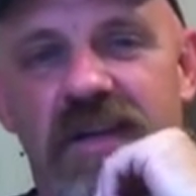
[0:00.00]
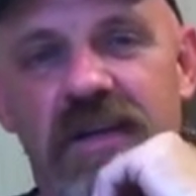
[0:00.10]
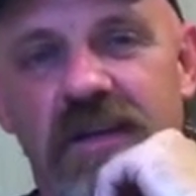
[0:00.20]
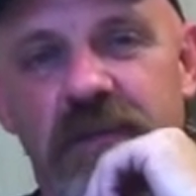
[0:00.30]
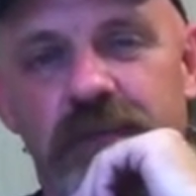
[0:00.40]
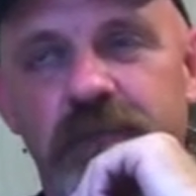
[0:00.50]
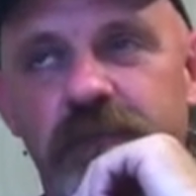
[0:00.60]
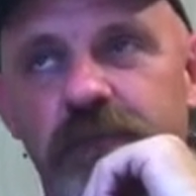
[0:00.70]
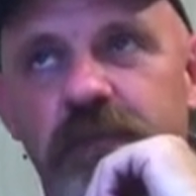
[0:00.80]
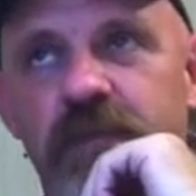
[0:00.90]

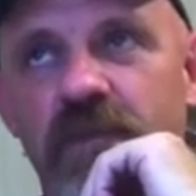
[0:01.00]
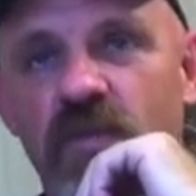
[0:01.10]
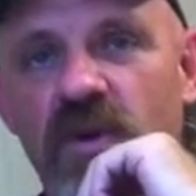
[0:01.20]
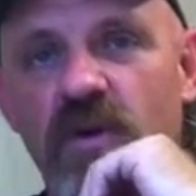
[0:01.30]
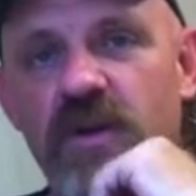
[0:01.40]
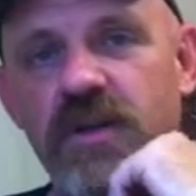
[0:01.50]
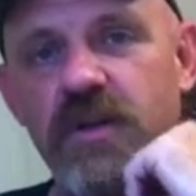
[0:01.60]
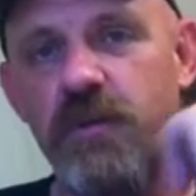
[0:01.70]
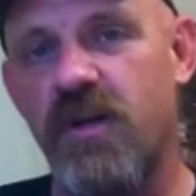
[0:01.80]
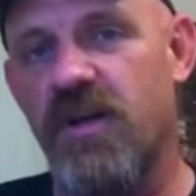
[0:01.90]
If we go into
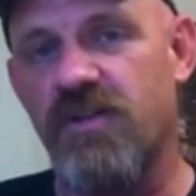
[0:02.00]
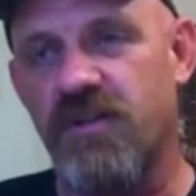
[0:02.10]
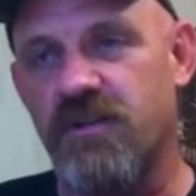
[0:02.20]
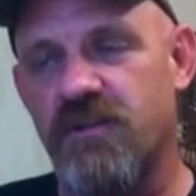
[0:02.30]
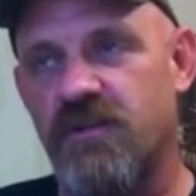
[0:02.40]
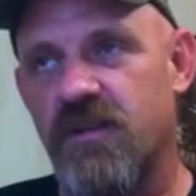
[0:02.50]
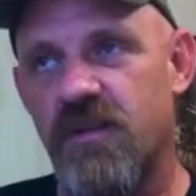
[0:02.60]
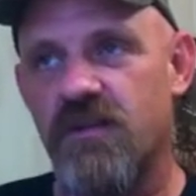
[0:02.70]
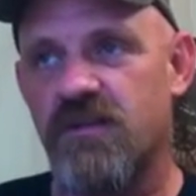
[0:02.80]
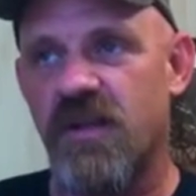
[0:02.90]
depression,
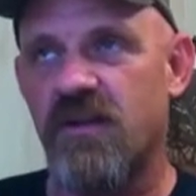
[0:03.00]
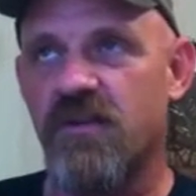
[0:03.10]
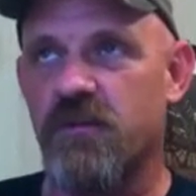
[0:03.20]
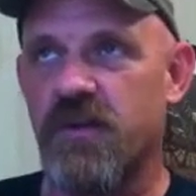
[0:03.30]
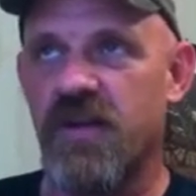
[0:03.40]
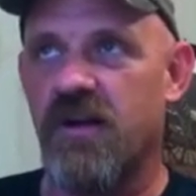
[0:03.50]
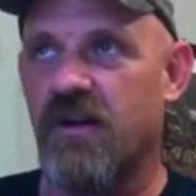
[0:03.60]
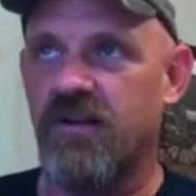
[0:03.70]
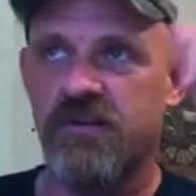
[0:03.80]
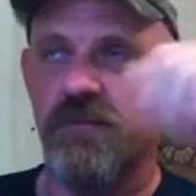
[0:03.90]
there's not going to be
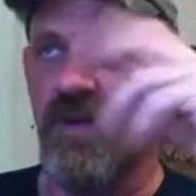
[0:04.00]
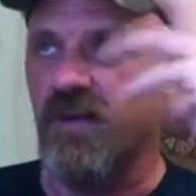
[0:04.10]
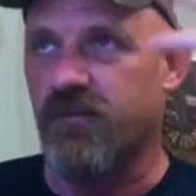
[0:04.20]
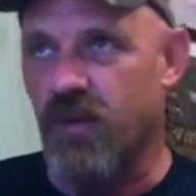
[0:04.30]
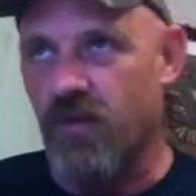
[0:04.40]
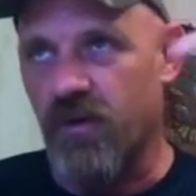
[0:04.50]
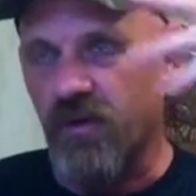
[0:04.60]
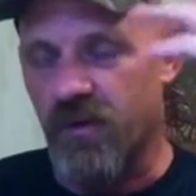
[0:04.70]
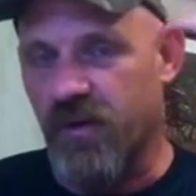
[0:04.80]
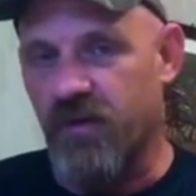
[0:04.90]
all of this money floating
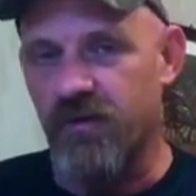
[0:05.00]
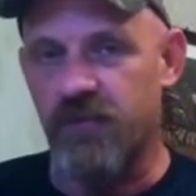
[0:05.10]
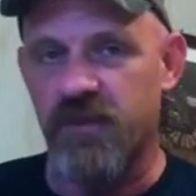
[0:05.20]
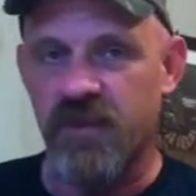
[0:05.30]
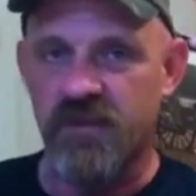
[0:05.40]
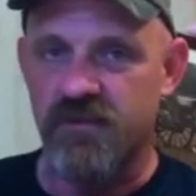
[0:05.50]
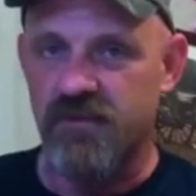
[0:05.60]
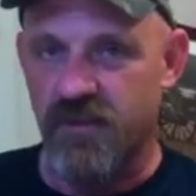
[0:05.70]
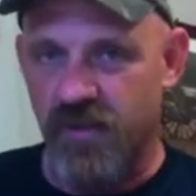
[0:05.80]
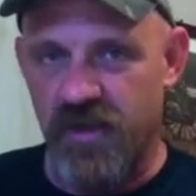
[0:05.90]
around, because
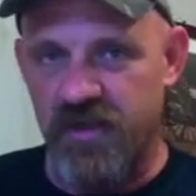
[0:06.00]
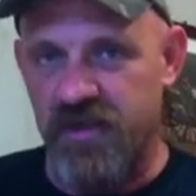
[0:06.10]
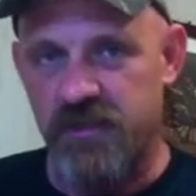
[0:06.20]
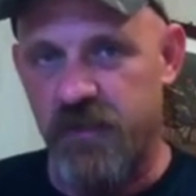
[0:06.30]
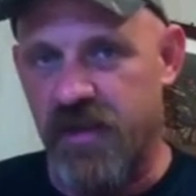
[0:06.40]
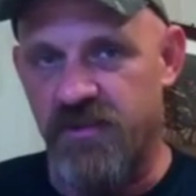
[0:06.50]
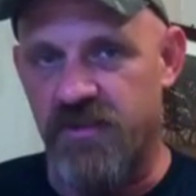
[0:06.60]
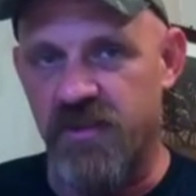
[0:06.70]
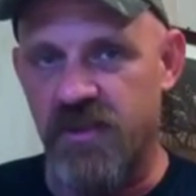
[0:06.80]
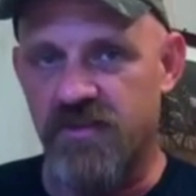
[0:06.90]
credit
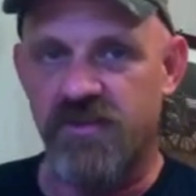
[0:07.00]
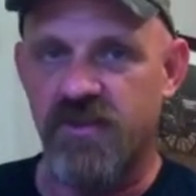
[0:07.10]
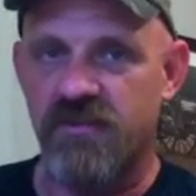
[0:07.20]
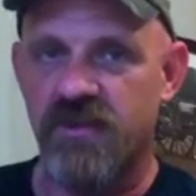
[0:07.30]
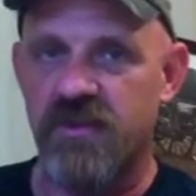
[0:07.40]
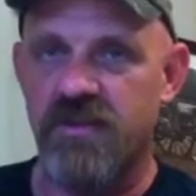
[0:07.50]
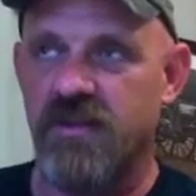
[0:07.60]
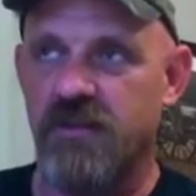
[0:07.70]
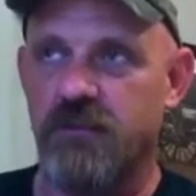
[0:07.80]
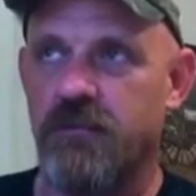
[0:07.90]
expansion has generated
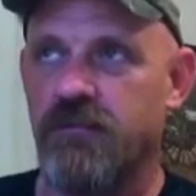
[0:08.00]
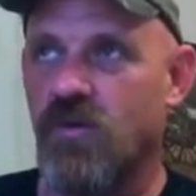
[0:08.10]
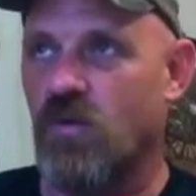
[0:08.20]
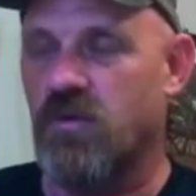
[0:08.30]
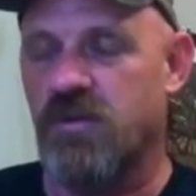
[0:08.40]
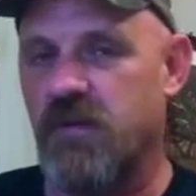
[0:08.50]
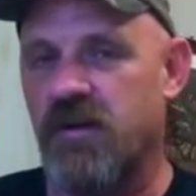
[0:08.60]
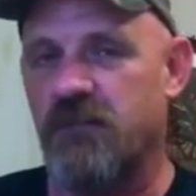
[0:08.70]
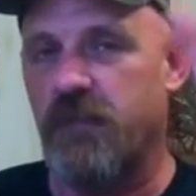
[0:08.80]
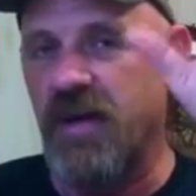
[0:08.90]
an enormous
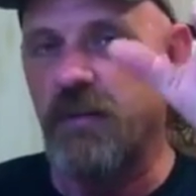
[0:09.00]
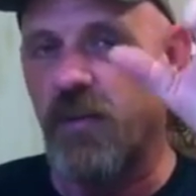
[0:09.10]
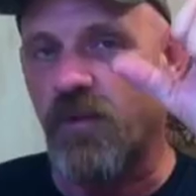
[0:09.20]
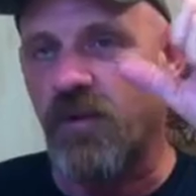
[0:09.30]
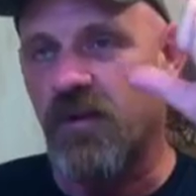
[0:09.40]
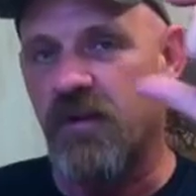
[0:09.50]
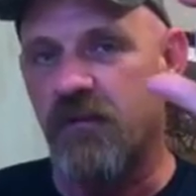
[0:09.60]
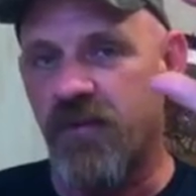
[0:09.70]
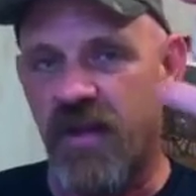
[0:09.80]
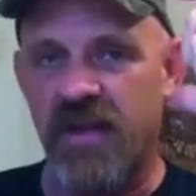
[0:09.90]
amount of paper
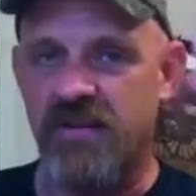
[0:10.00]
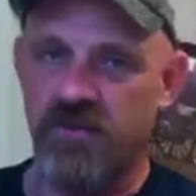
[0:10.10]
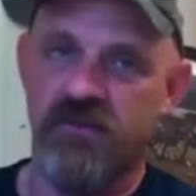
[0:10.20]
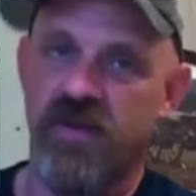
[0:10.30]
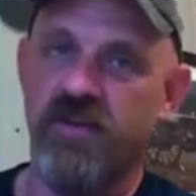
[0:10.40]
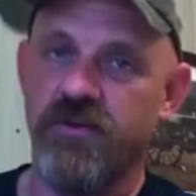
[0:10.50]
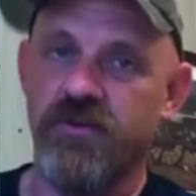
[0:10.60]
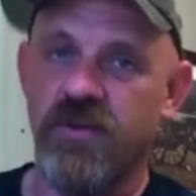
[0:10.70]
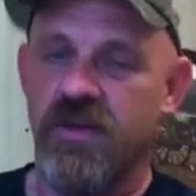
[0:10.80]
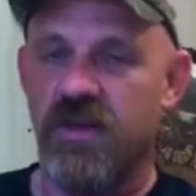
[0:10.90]
that has no value.